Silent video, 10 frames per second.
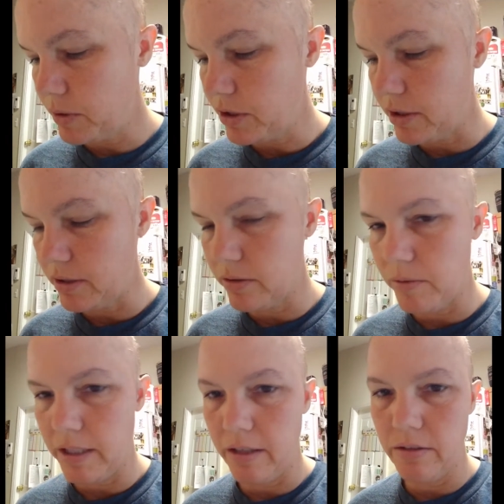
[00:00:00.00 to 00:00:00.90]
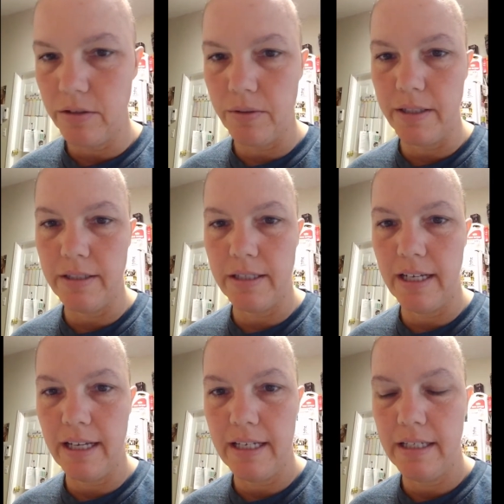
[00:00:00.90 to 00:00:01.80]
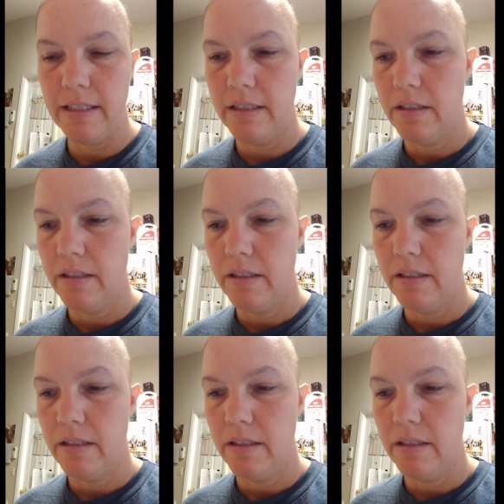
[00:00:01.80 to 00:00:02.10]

which is 1 ounce twice a day.